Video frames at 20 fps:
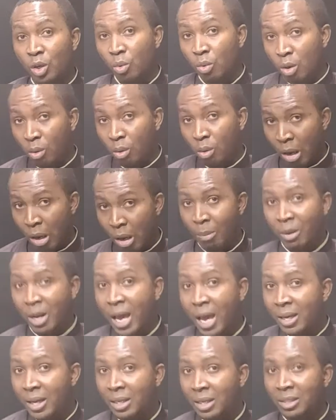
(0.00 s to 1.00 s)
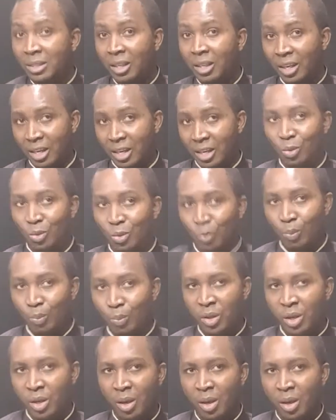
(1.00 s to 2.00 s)
you are applying it in the classroom.
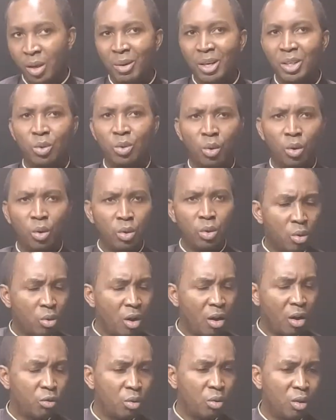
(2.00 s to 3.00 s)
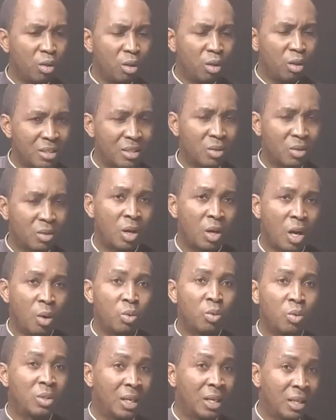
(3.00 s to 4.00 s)
But you have to know the basics on how
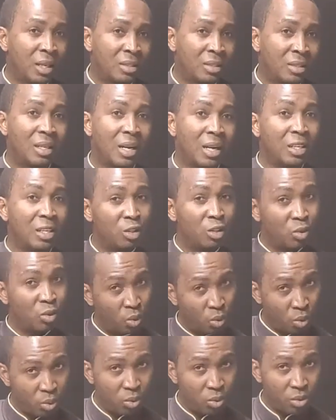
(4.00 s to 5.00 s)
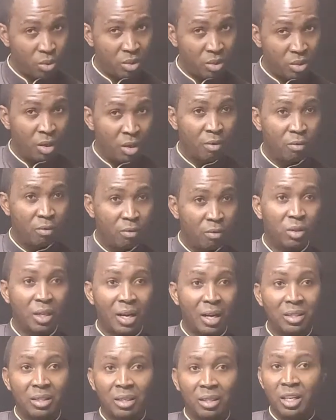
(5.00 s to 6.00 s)
to select the right tools for the
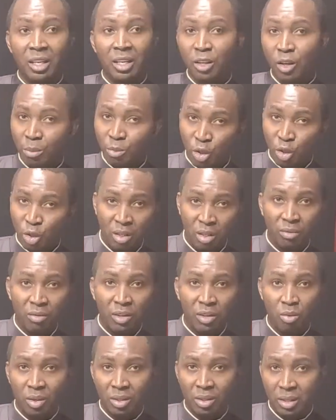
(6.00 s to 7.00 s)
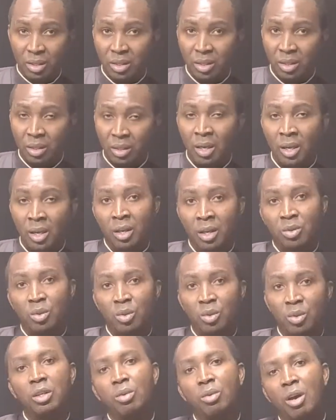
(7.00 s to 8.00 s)
right learning objective that you are setting, so
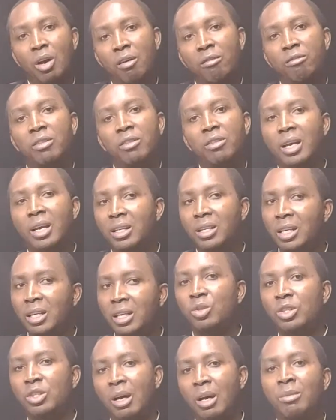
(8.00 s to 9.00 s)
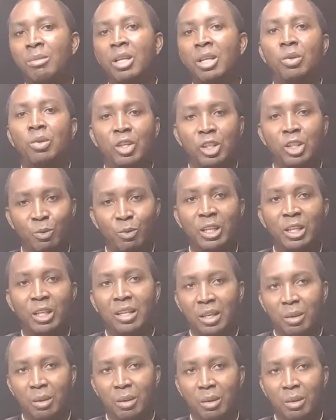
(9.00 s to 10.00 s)
that you have the right outcome that you expected in
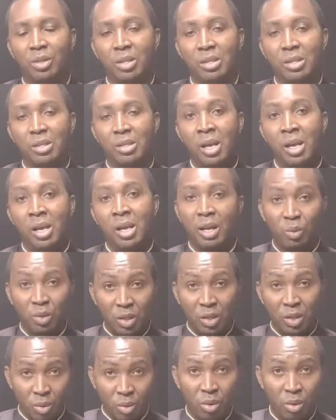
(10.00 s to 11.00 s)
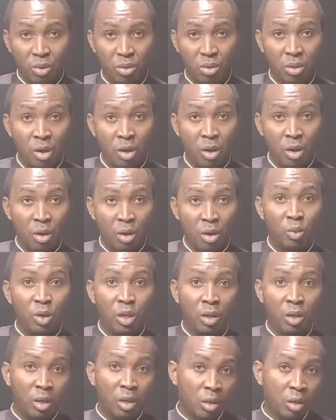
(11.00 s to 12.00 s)
the process. Now this course will
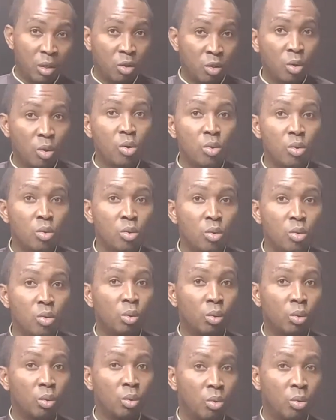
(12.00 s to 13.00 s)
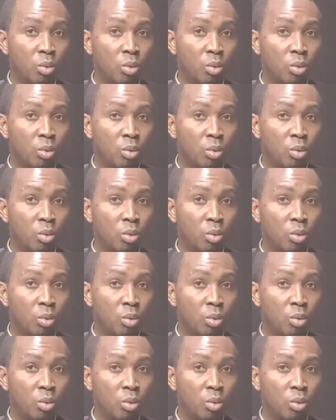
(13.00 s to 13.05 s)
introduce you